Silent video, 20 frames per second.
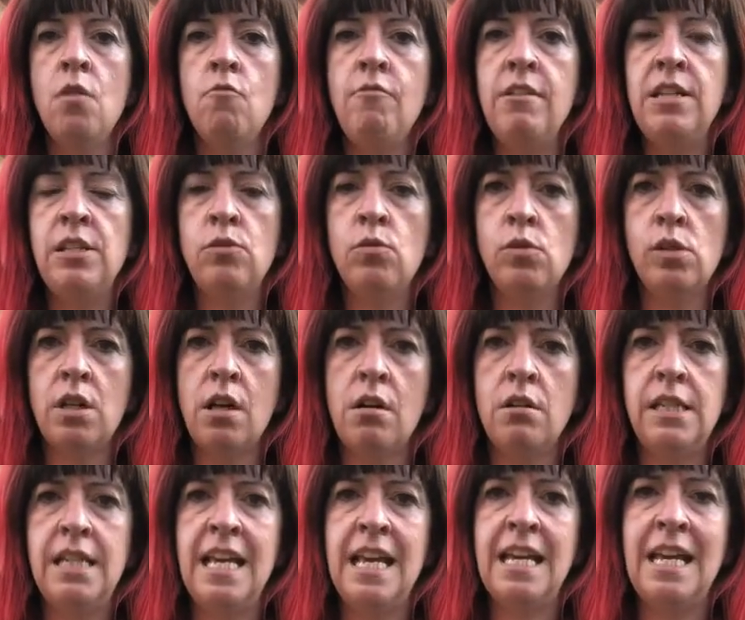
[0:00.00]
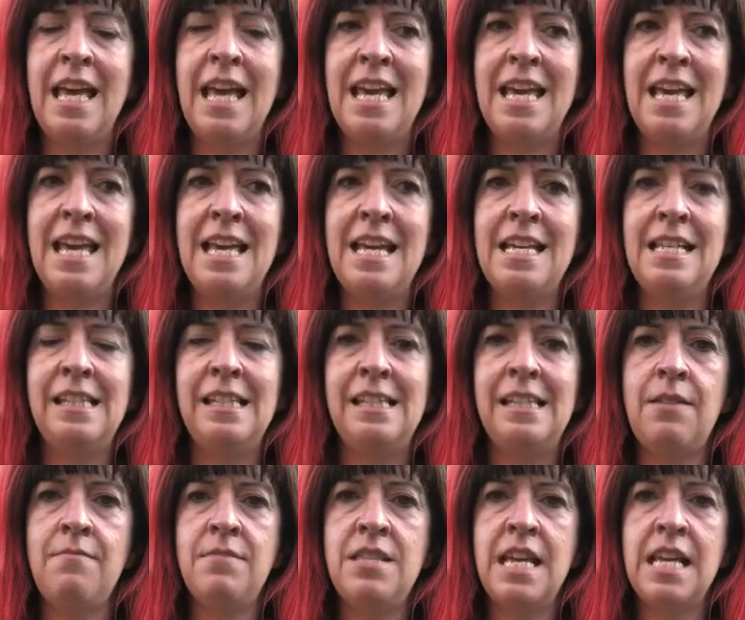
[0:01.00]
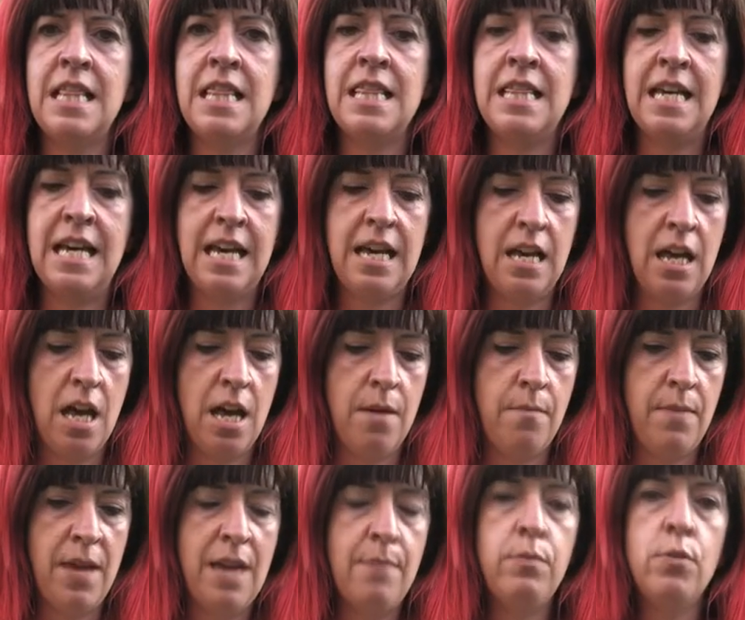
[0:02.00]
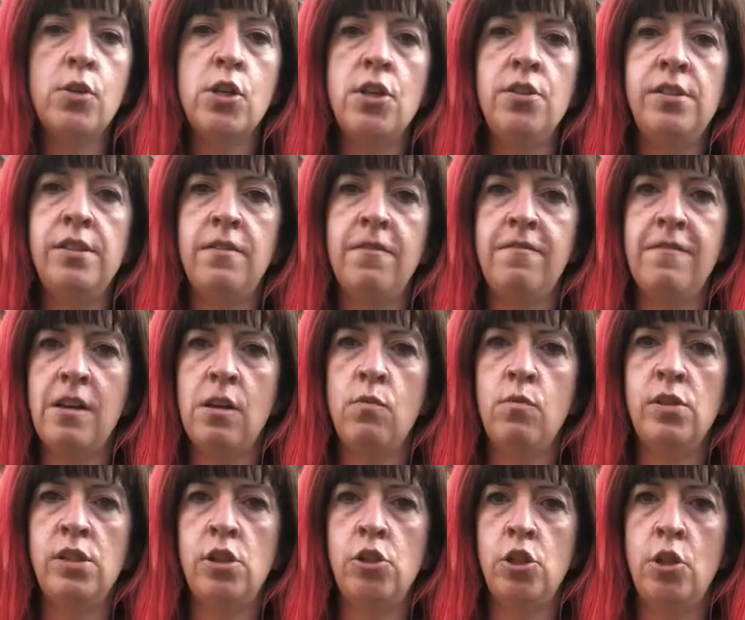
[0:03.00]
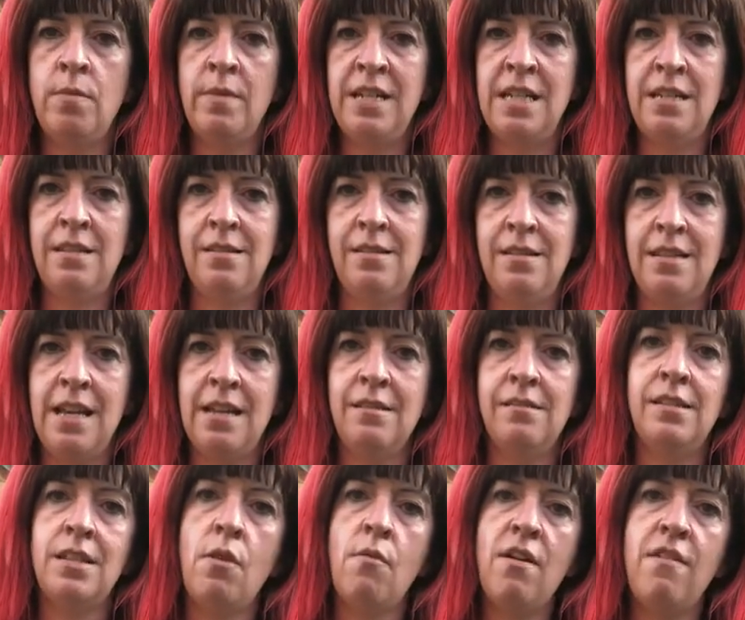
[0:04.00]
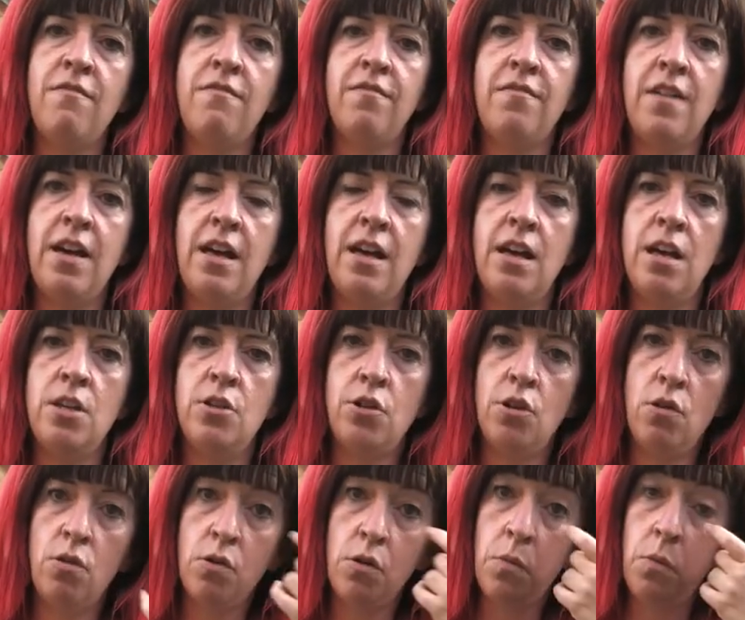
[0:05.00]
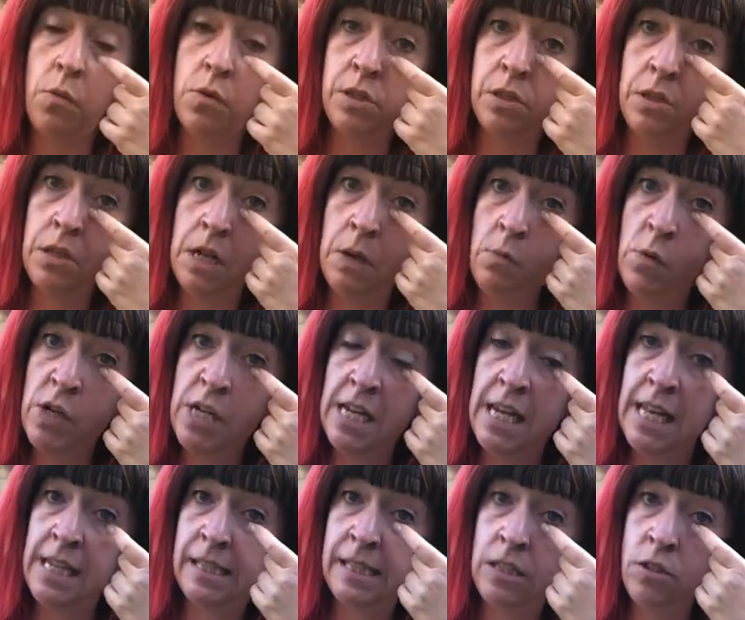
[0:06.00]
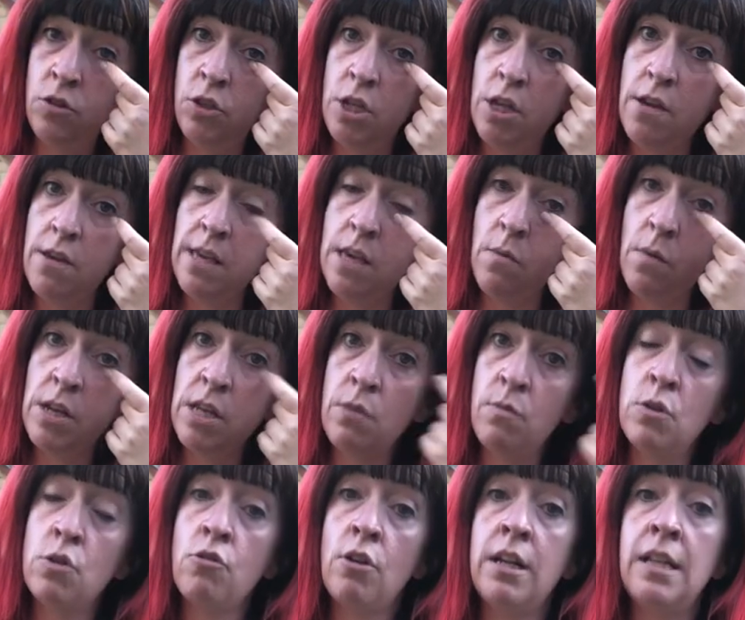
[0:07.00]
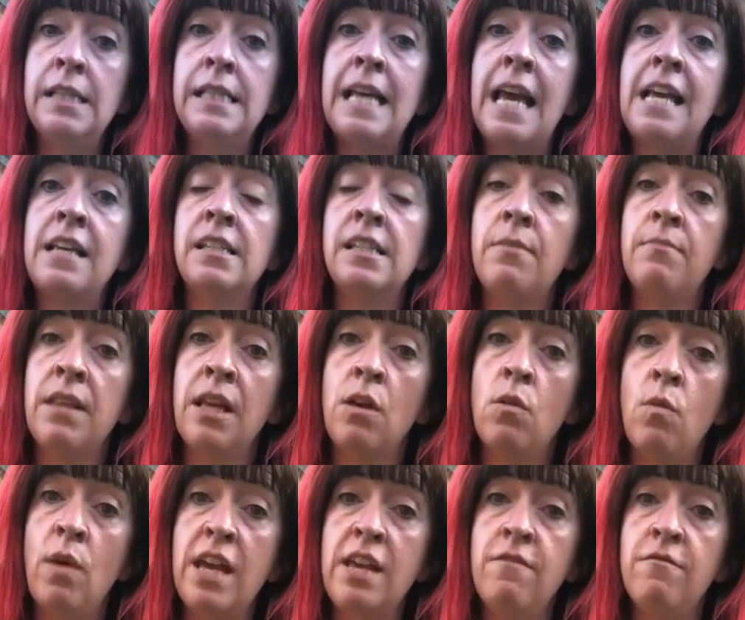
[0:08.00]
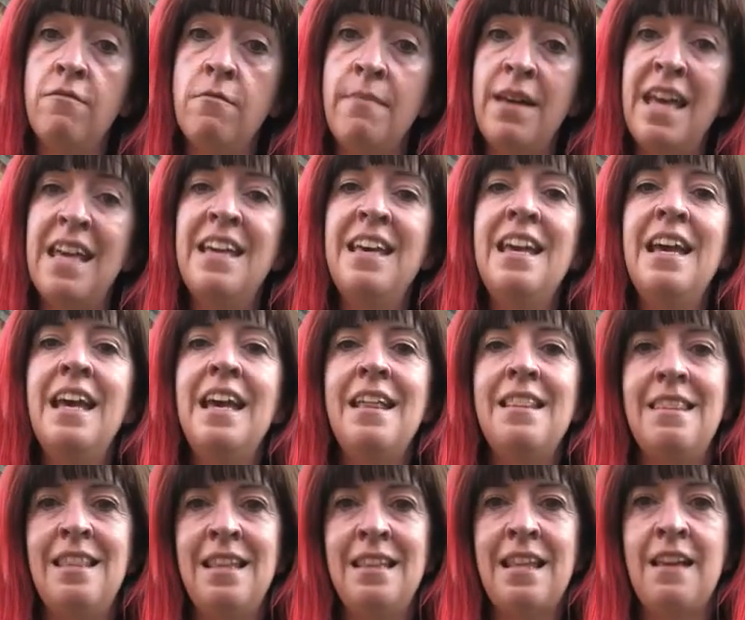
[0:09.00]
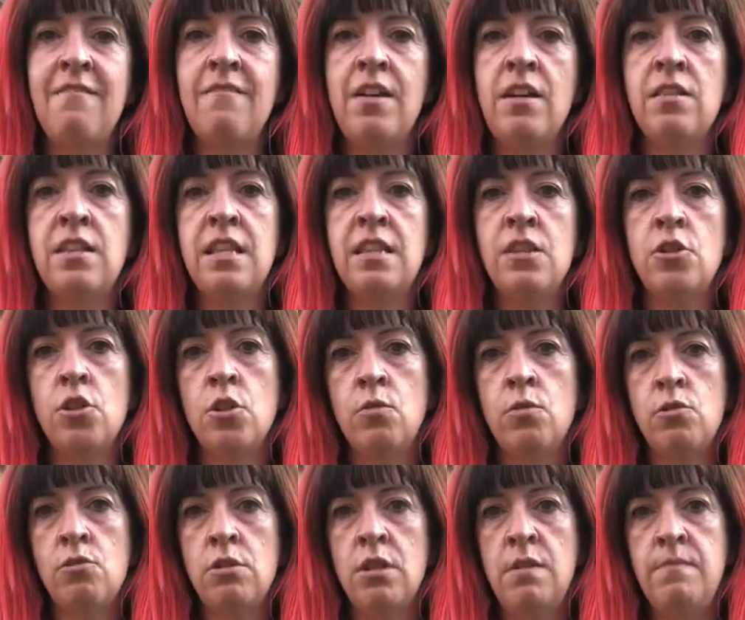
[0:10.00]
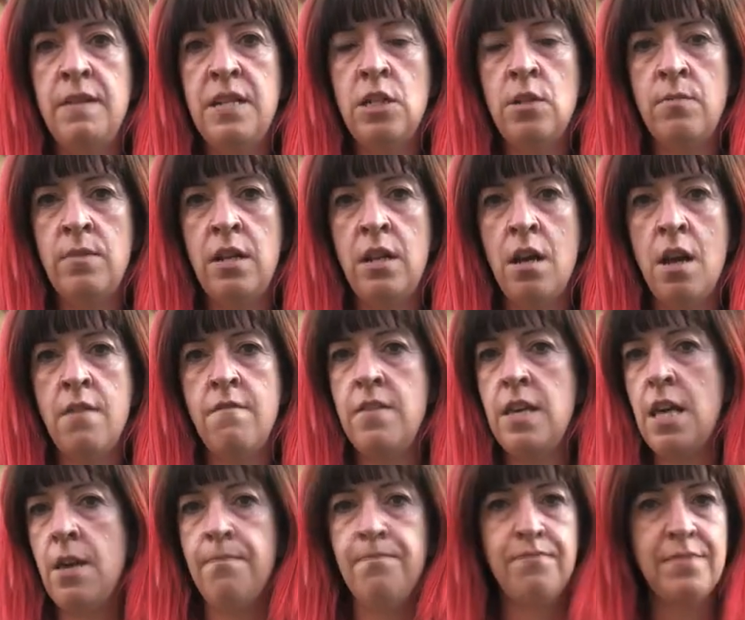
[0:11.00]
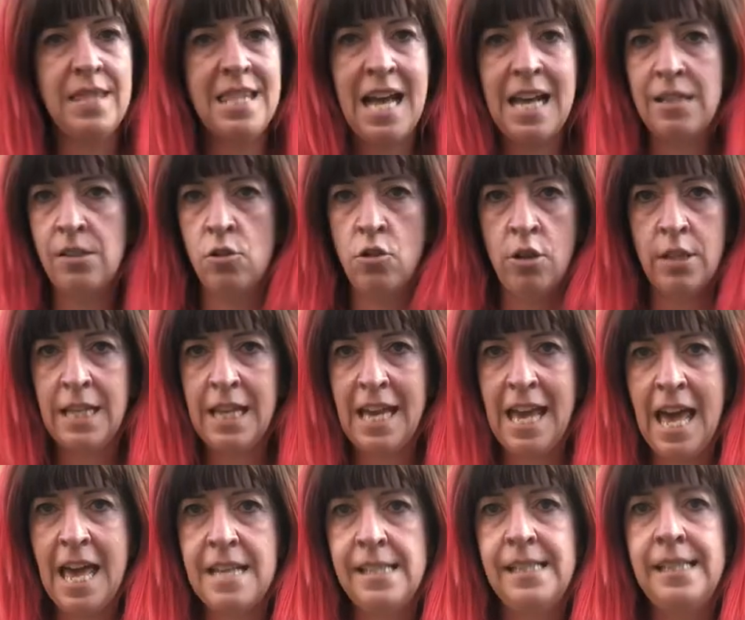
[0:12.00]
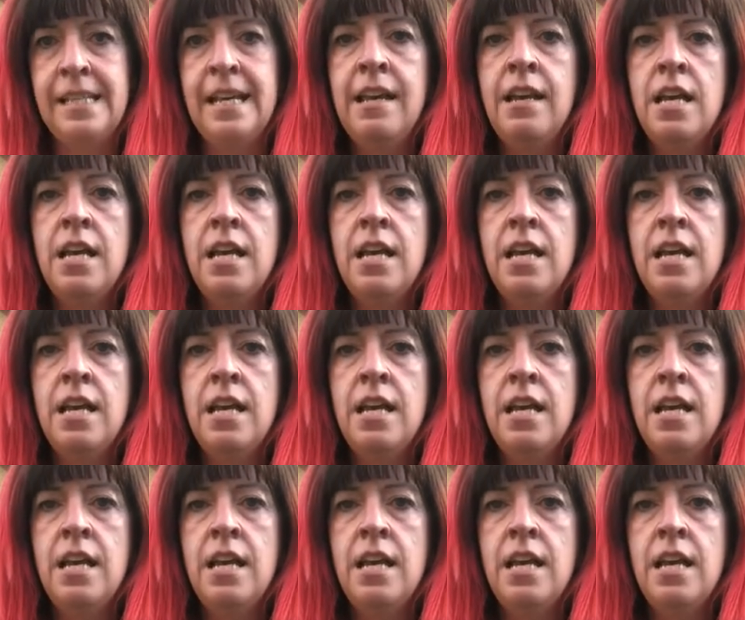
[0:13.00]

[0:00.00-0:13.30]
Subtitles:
Resource guarding is something that people used to feel was a dominance thing. So if a dog wouldn't listen to you when you were trying to take something away from it, then they felt that the dog was trying to be dominant over you. That's not the case.